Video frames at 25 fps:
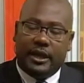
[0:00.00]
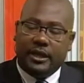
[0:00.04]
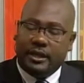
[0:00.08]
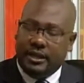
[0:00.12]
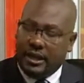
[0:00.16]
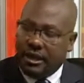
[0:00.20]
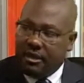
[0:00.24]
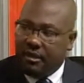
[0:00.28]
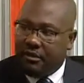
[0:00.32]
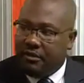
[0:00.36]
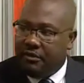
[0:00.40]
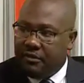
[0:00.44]
Is
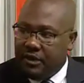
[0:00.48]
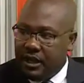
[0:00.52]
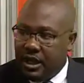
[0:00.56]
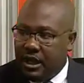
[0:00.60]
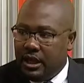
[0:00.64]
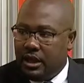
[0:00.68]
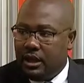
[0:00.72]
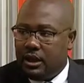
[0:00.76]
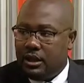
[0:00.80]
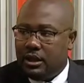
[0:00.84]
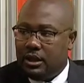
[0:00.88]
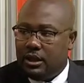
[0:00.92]
there a
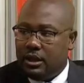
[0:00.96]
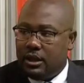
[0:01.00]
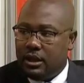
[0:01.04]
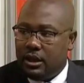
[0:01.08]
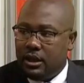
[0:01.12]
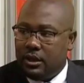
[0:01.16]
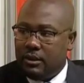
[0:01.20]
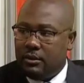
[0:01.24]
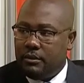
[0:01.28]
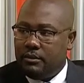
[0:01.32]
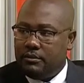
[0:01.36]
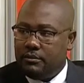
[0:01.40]
fee
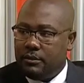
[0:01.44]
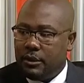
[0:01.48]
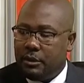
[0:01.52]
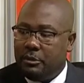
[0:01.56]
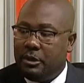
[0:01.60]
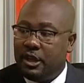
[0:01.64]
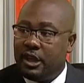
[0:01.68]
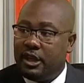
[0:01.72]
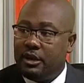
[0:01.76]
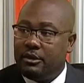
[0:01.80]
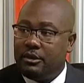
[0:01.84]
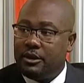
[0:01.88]

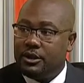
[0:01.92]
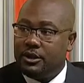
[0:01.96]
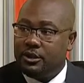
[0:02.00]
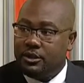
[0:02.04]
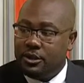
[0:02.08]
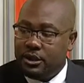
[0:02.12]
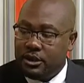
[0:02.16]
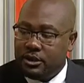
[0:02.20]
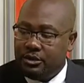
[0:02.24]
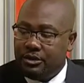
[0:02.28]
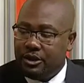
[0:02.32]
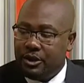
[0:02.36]
applicable to
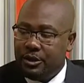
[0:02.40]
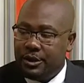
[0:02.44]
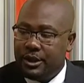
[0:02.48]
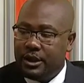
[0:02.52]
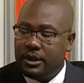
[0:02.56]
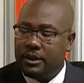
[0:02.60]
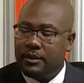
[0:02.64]
this renewal?